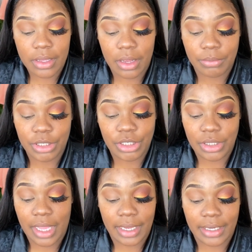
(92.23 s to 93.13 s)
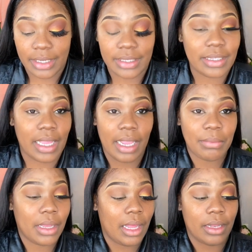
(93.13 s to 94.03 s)
So I'm just taking the
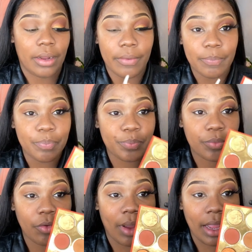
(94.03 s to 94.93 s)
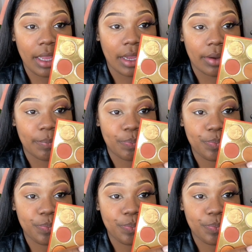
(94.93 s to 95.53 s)
same color right here.